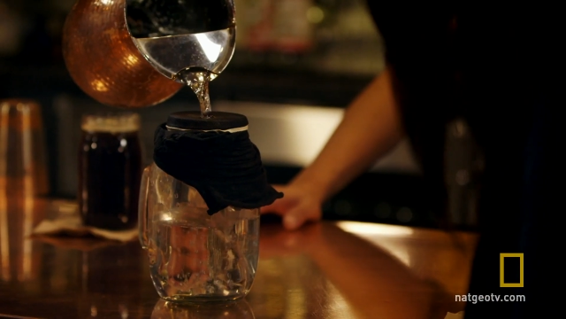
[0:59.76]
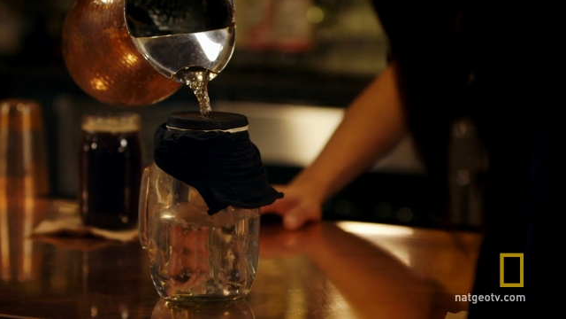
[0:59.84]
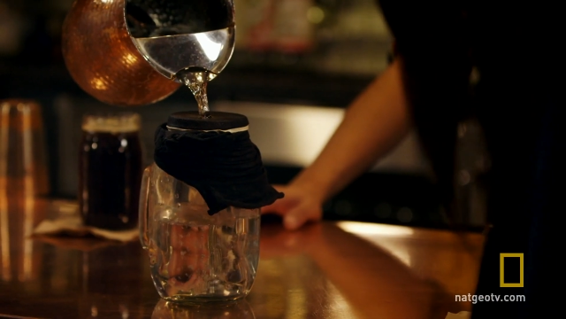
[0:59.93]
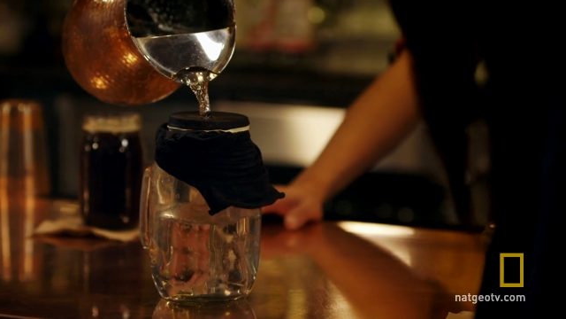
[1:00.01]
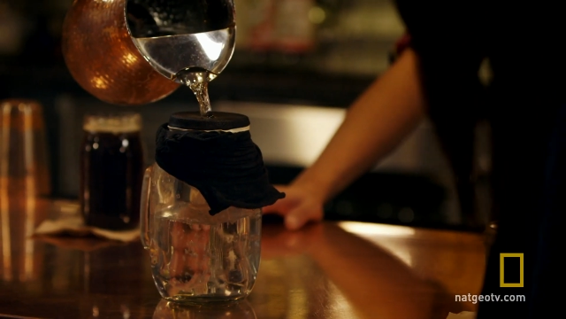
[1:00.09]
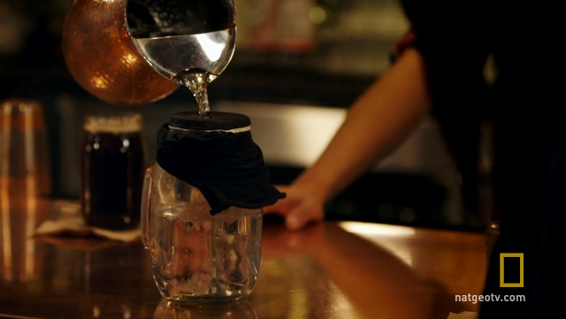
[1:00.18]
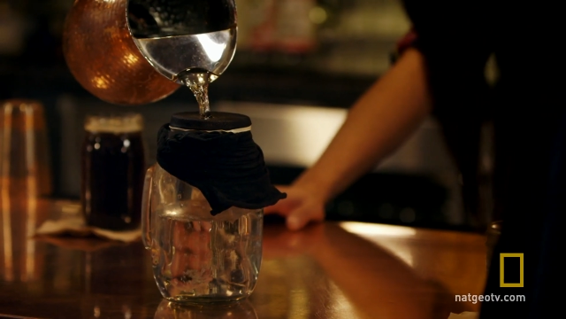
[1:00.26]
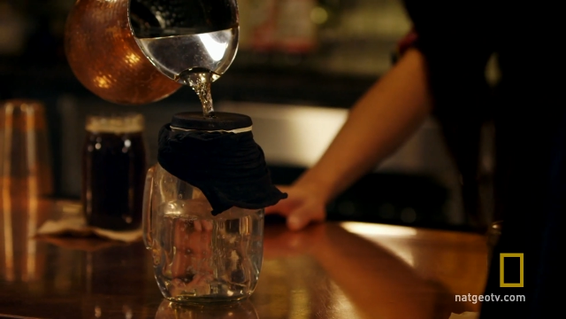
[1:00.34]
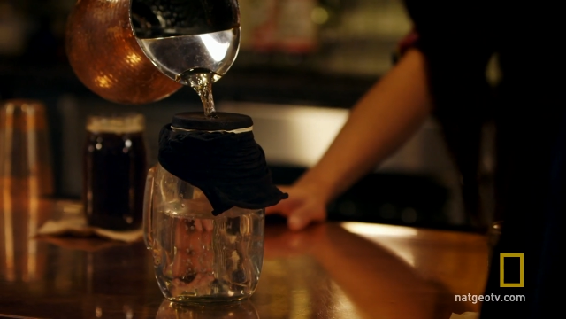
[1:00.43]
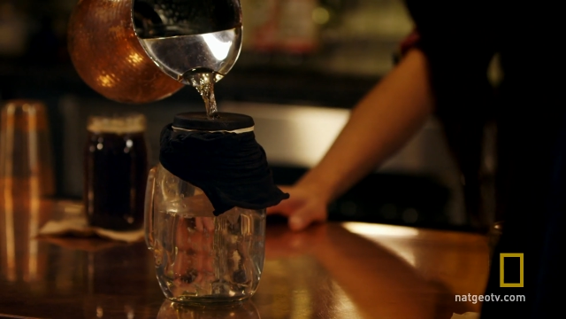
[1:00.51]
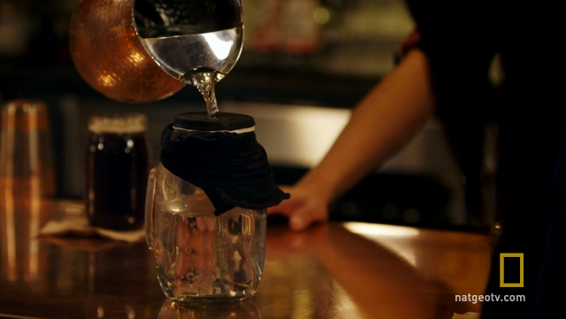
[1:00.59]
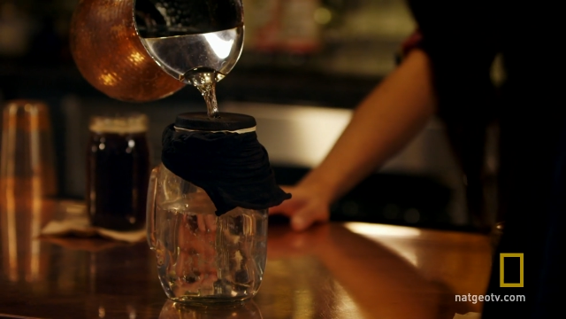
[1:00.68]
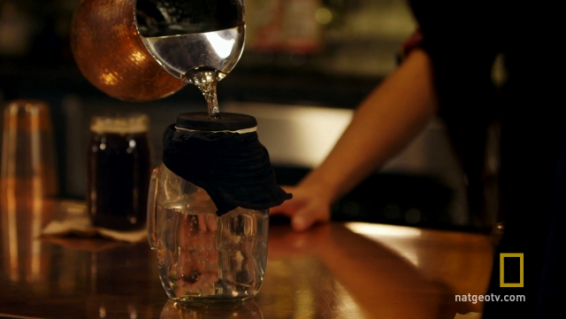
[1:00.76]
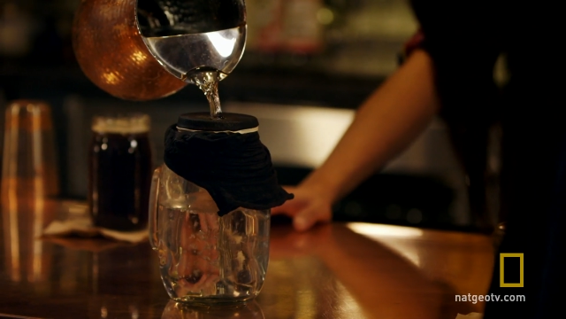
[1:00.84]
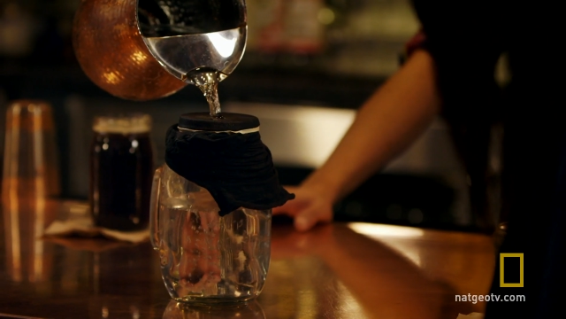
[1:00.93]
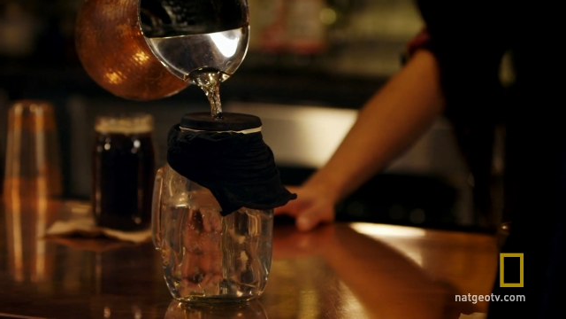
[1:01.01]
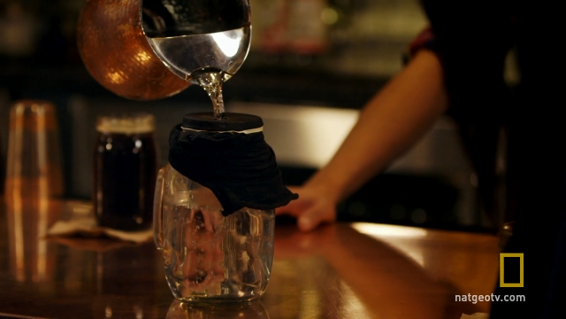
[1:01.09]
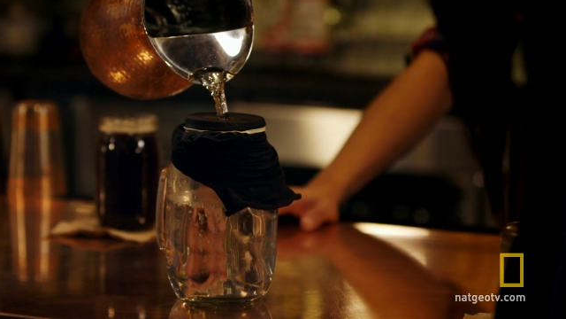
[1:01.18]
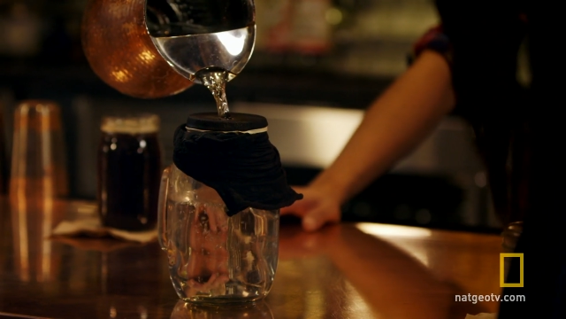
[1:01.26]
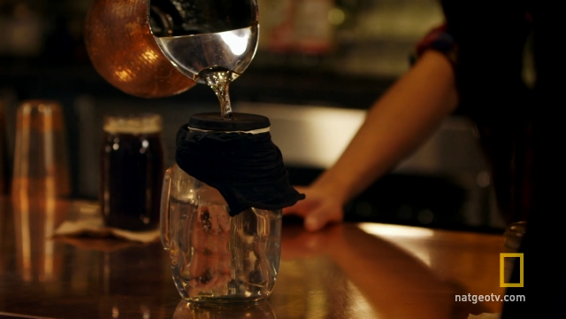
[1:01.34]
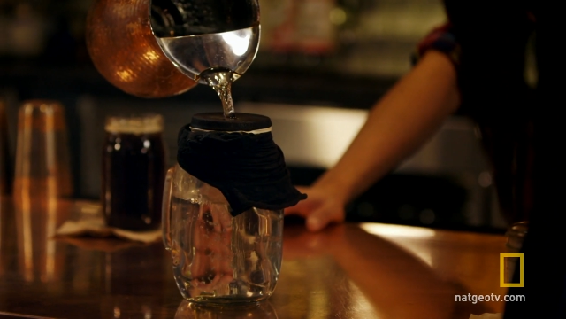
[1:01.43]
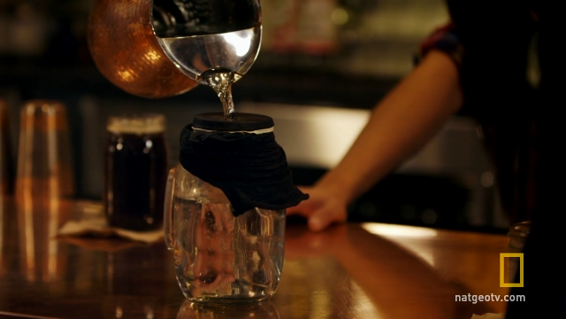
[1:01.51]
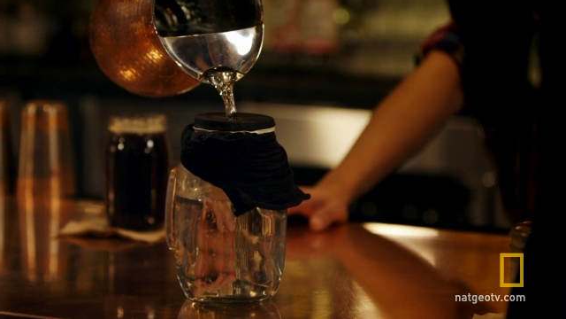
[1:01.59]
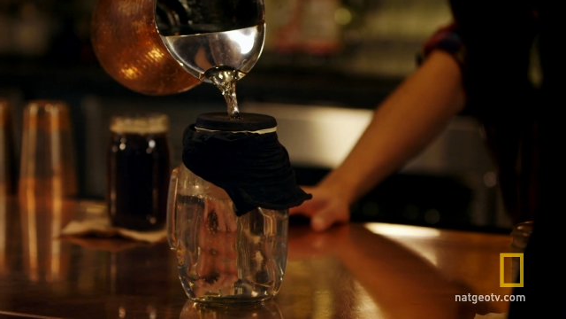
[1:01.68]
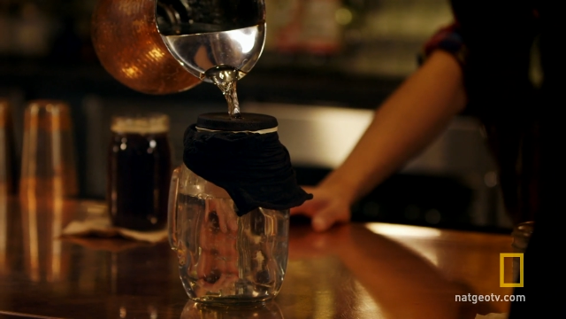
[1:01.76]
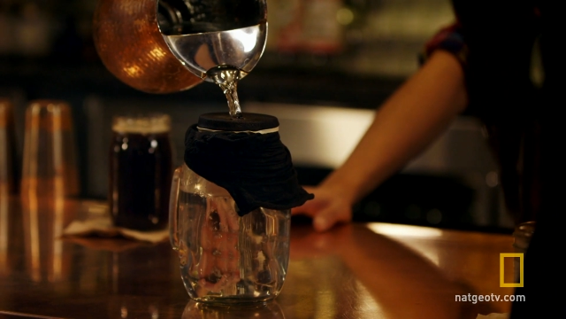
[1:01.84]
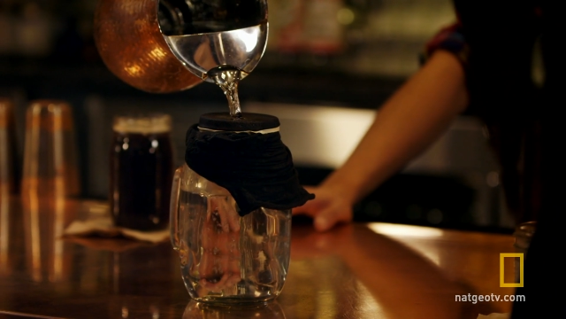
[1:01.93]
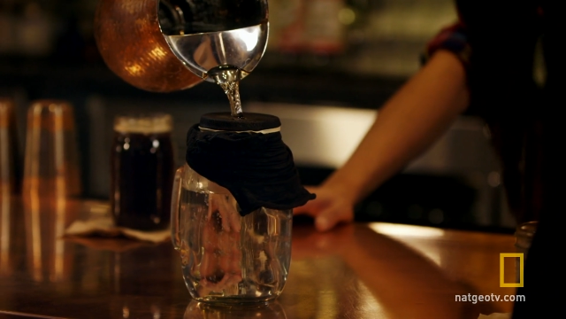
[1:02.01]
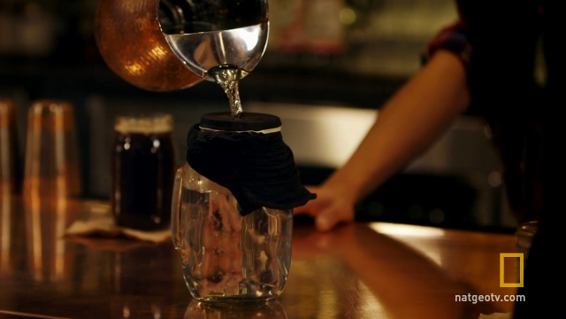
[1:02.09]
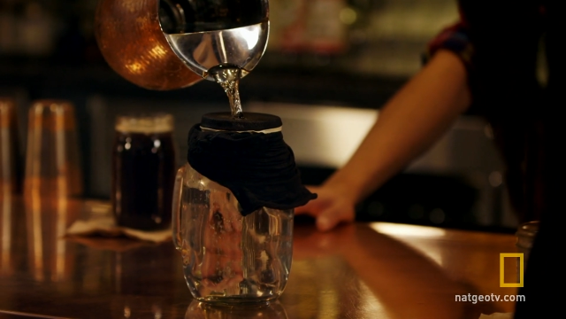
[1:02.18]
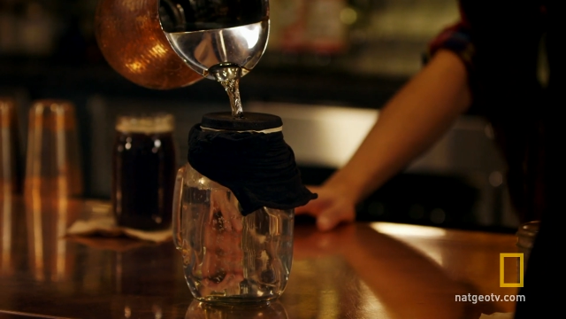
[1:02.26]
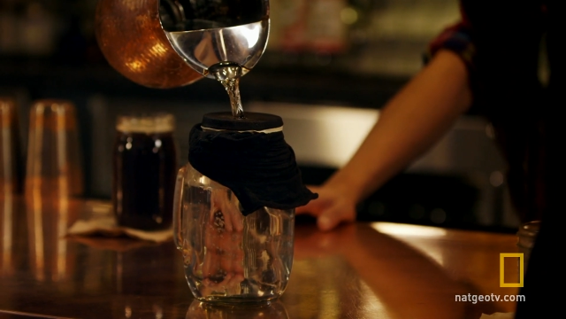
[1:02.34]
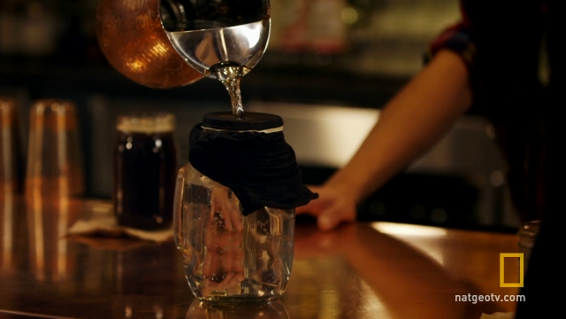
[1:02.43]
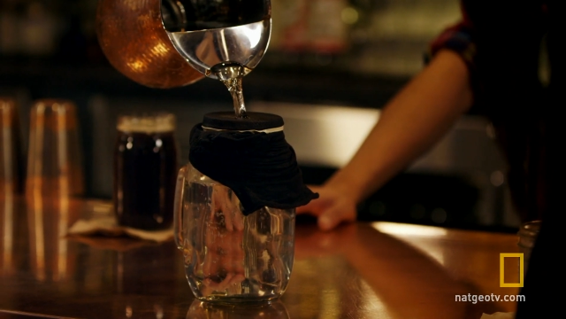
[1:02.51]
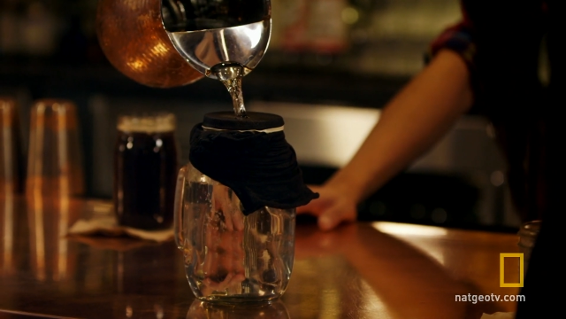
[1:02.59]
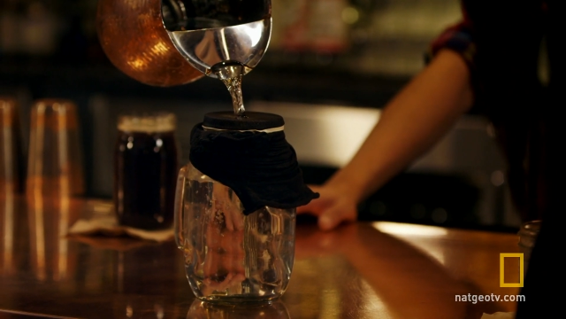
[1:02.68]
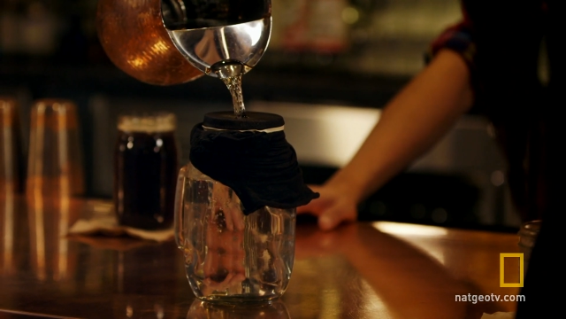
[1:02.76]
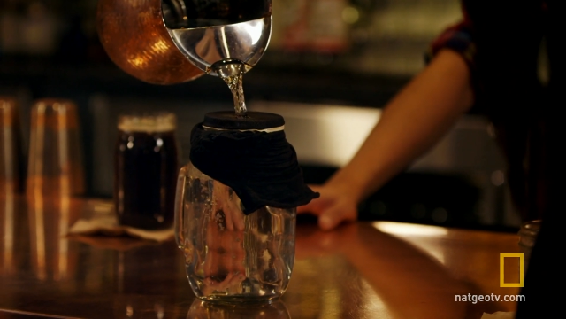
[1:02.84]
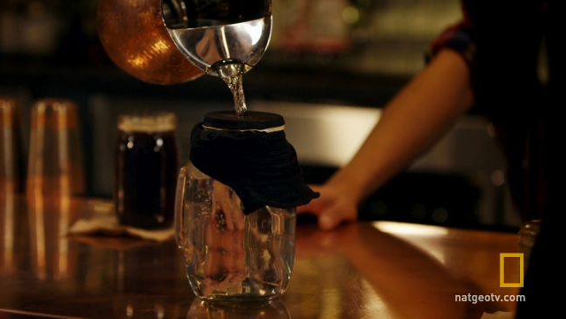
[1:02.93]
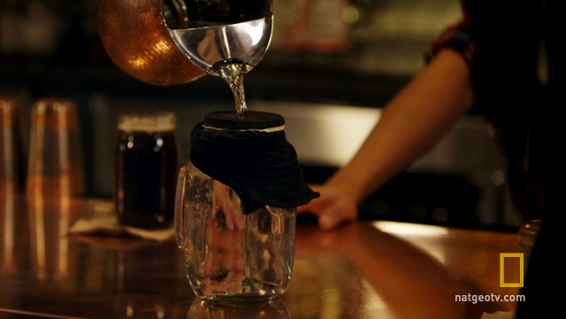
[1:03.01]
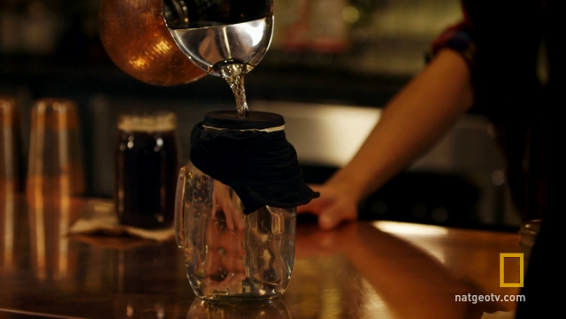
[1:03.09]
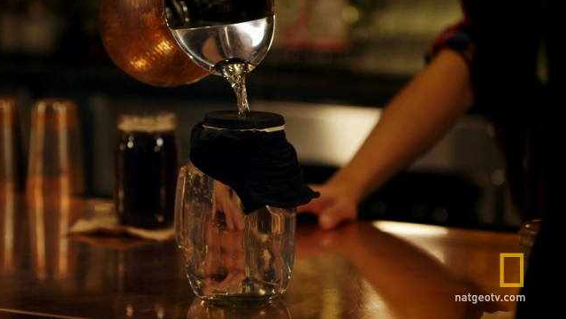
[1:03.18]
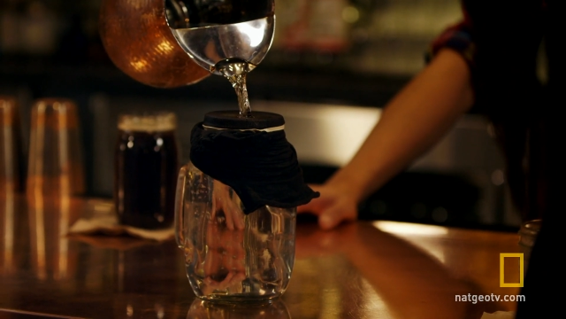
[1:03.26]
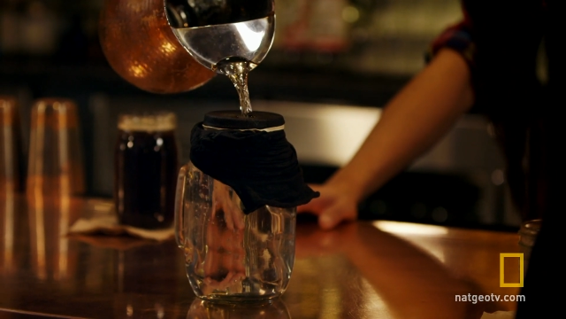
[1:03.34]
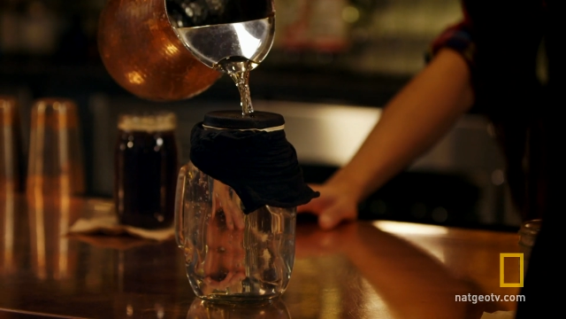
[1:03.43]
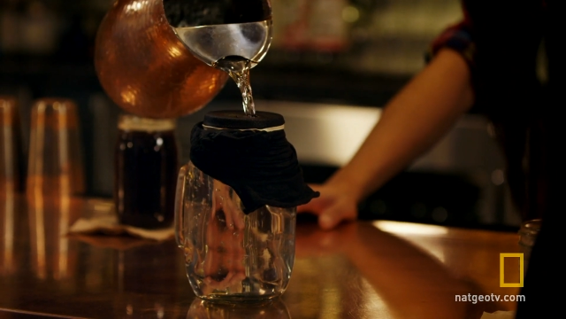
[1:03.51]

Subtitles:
No face is visible, so there are no lips to read.